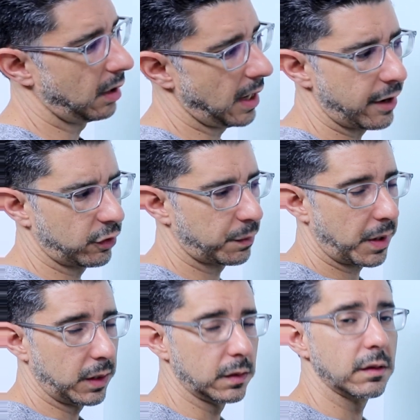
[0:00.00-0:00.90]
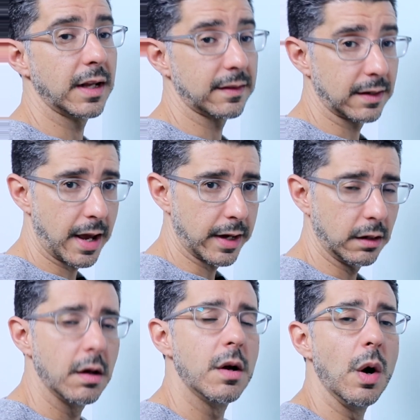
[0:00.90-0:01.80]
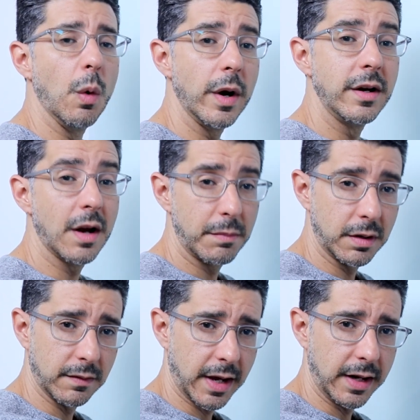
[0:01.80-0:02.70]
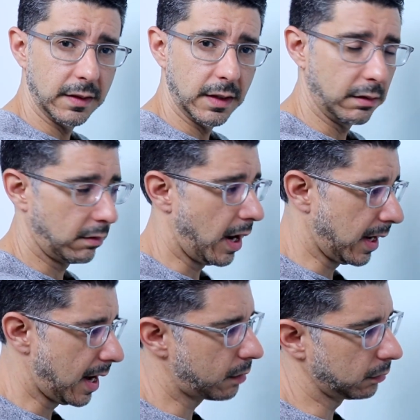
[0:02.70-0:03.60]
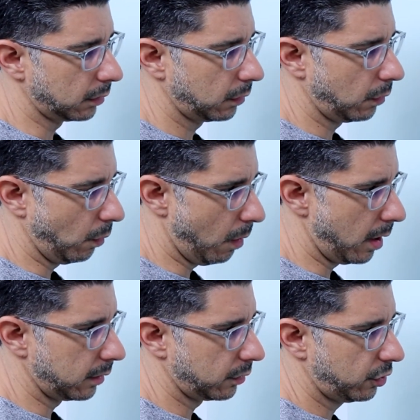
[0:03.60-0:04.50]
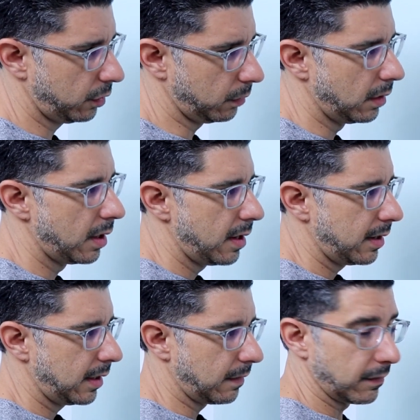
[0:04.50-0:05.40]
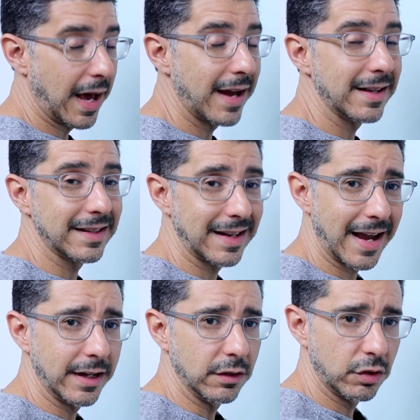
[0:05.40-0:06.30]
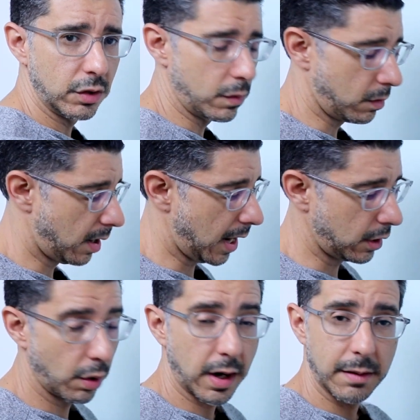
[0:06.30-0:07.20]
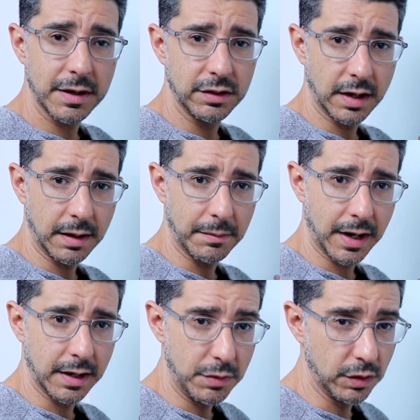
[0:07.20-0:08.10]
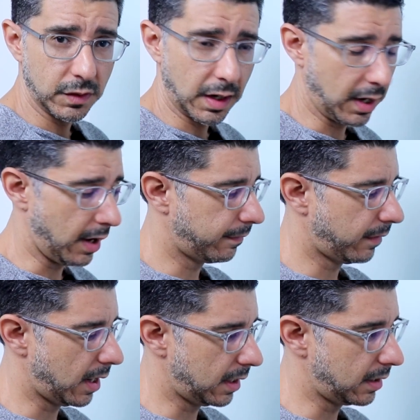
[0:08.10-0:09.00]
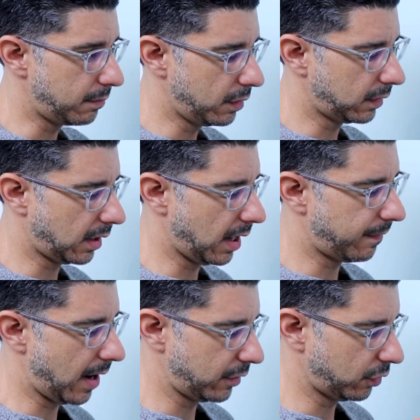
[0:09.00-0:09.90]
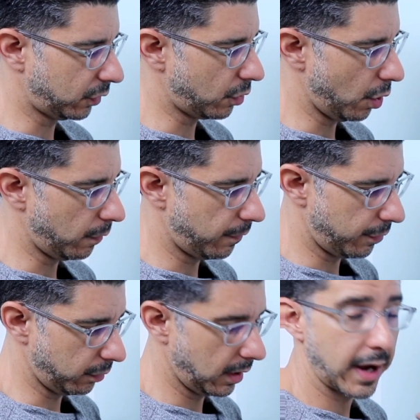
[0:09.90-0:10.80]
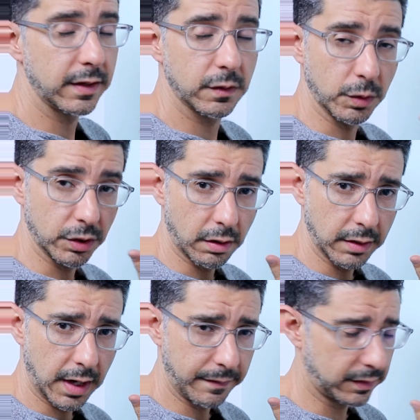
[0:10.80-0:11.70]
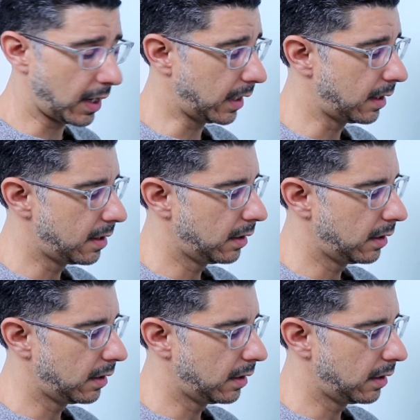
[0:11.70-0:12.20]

line or space, that's line. What number of line is it? I count, 1, 2. If that is line 2, I look at my music clef, and in the music clef, I just go through the lines, which are on the left side,